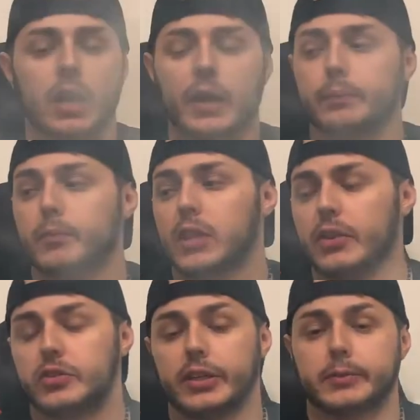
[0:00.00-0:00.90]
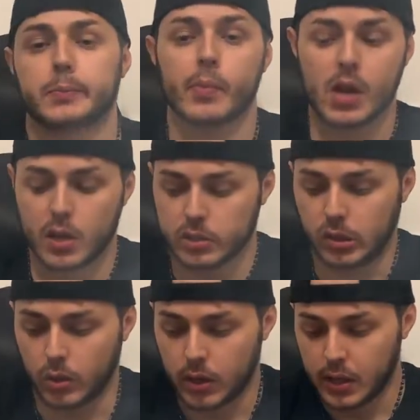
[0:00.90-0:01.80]
All right, clouds are nice.
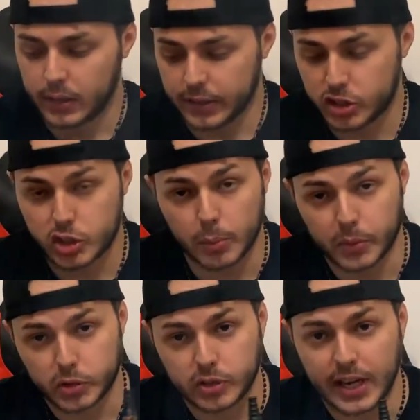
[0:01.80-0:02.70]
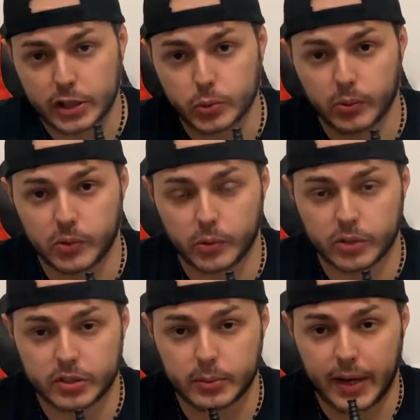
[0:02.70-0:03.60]
So let's jump into the actual review
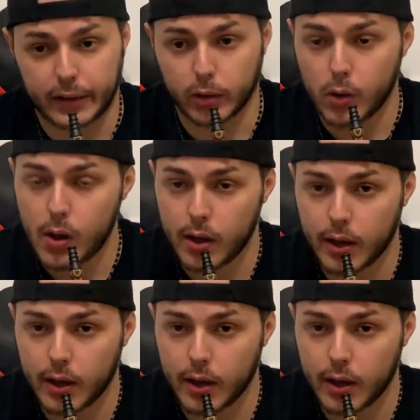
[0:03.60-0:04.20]
of this tobacco.